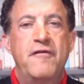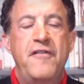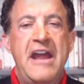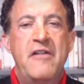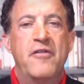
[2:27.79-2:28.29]

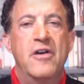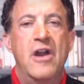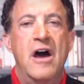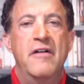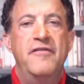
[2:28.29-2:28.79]

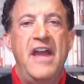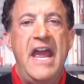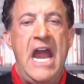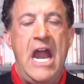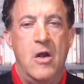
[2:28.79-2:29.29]
favor of
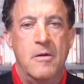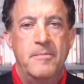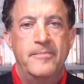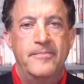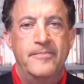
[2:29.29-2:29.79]
air,